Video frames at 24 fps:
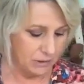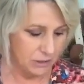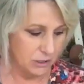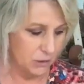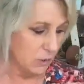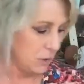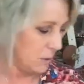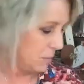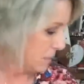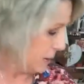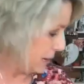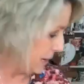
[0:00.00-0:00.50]
I
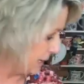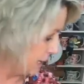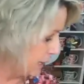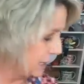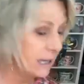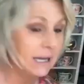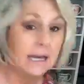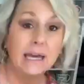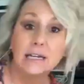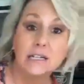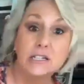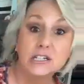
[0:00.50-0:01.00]
was going
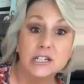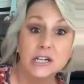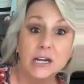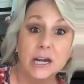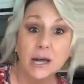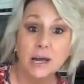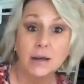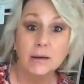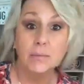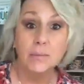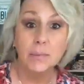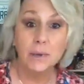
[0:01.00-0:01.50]
back and
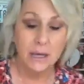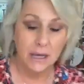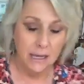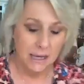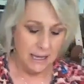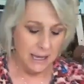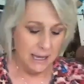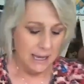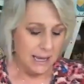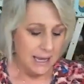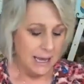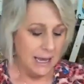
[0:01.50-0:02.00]
catching up,
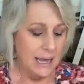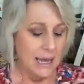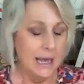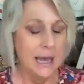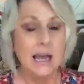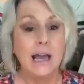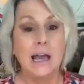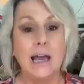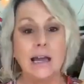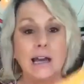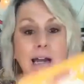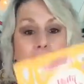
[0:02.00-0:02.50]

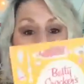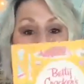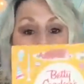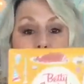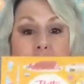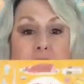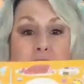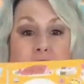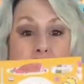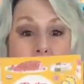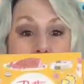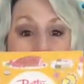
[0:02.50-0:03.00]
and I
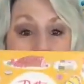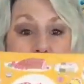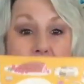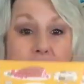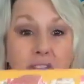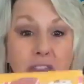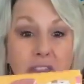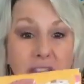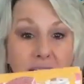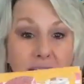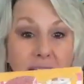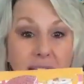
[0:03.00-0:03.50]
saw
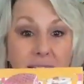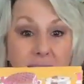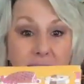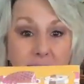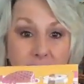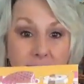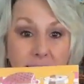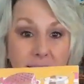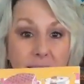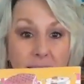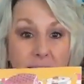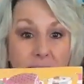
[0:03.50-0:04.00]

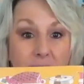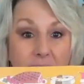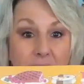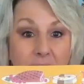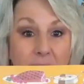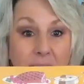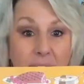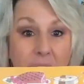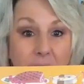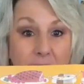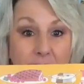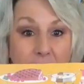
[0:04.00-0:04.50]
this,
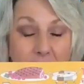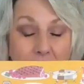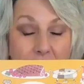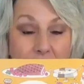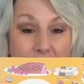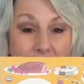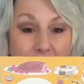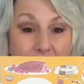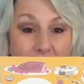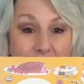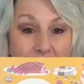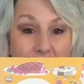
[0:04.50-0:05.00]

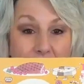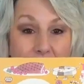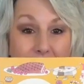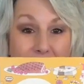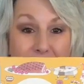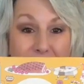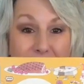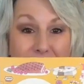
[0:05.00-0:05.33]
and